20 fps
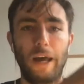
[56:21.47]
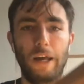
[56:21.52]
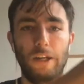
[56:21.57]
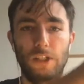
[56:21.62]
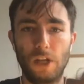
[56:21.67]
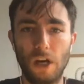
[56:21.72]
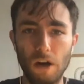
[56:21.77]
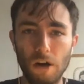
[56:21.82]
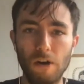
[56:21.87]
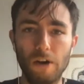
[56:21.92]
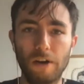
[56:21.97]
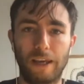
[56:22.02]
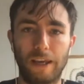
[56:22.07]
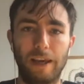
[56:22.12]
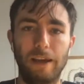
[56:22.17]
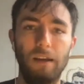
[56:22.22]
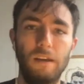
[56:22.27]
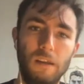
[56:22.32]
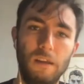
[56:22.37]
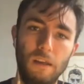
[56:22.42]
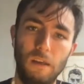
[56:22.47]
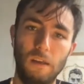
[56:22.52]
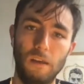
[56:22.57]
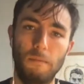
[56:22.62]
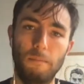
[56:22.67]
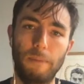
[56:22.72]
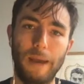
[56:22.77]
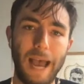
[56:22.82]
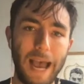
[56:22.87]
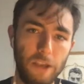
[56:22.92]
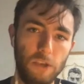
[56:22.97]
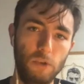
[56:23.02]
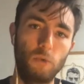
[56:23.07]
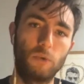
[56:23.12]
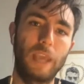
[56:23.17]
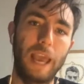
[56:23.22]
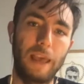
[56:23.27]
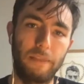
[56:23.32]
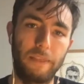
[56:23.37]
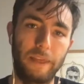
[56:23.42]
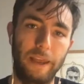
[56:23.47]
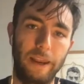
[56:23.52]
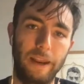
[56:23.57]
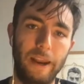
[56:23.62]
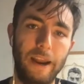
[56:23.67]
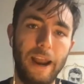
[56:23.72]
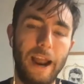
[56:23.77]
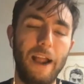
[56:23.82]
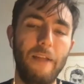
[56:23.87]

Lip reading: a target, but how you get there.